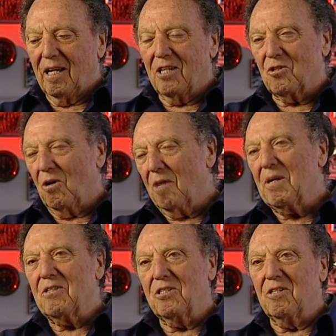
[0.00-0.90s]
and it's all
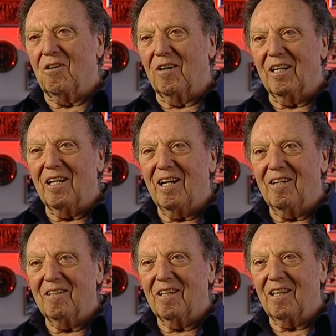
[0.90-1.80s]
about story
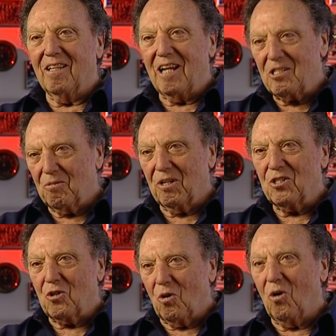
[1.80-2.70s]
now, and that's what
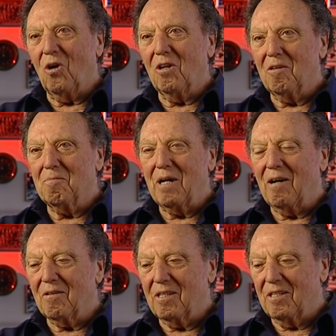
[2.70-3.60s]
it's all
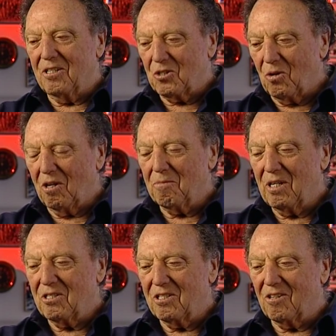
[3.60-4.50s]
about. It's all
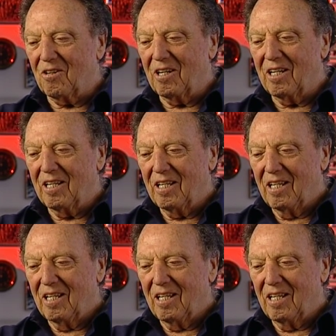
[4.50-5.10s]
about story.